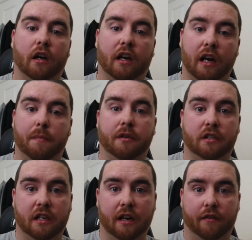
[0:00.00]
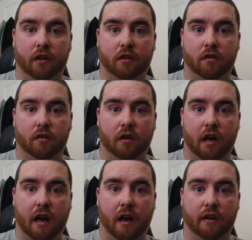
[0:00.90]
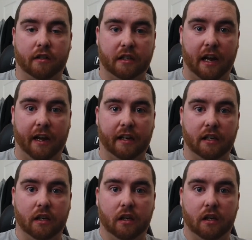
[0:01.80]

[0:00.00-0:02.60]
clippers delivered today,